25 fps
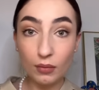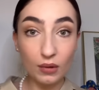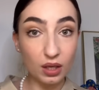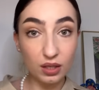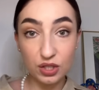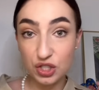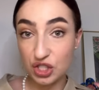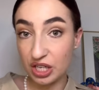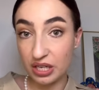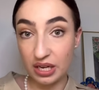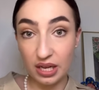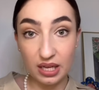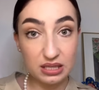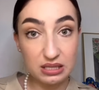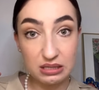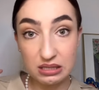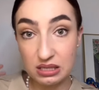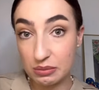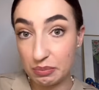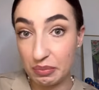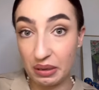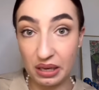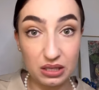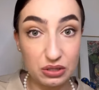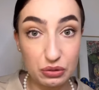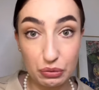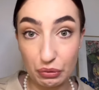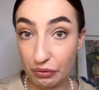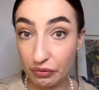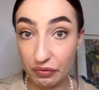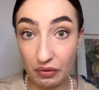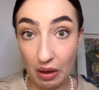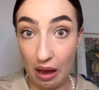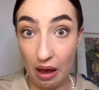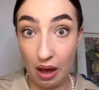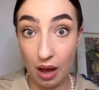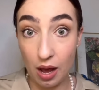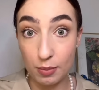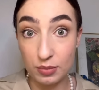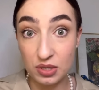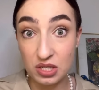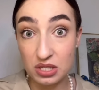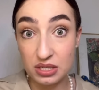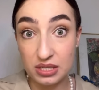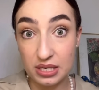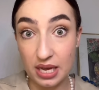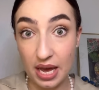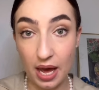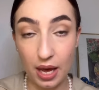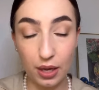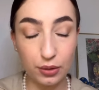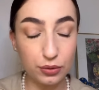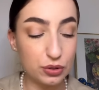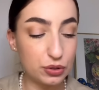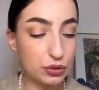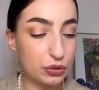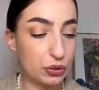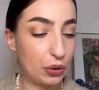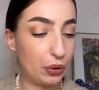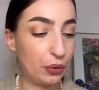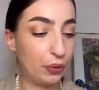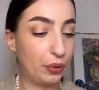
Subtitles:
she needs to be sort of calmed down, so